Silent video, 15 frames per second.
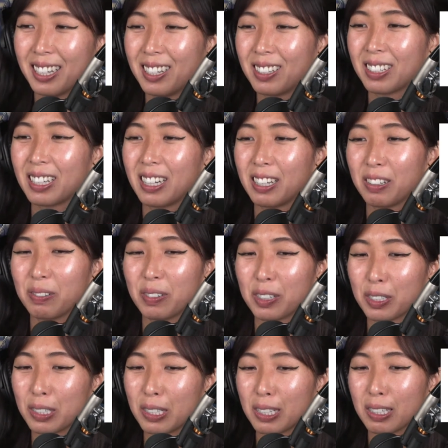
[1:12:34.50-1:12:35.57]
okay, what
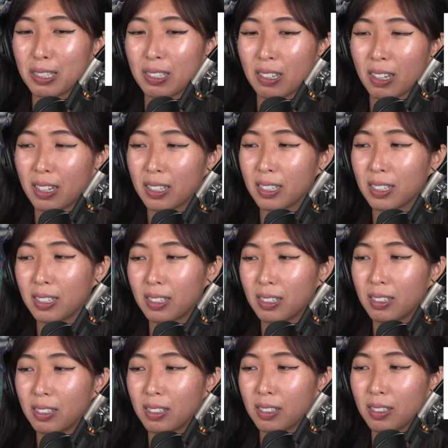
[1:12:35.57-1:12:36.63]
are these?
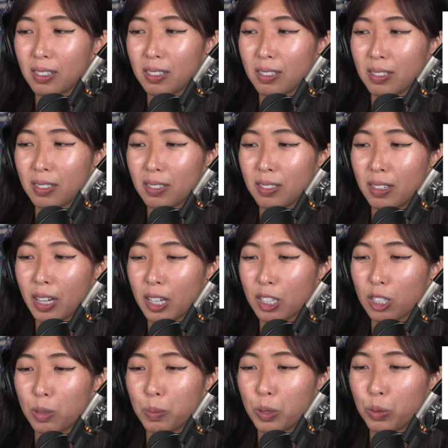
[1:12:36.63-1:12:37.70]
Like
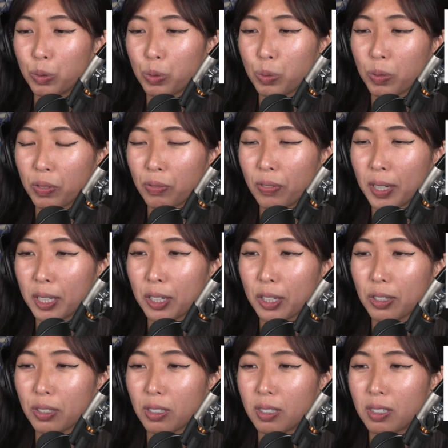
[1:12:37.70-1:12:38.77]
dance moves with
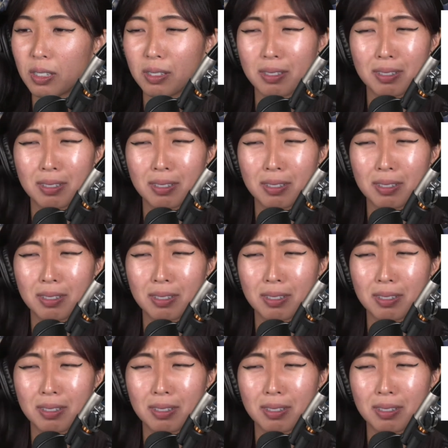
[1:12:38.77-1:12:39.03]
fingers?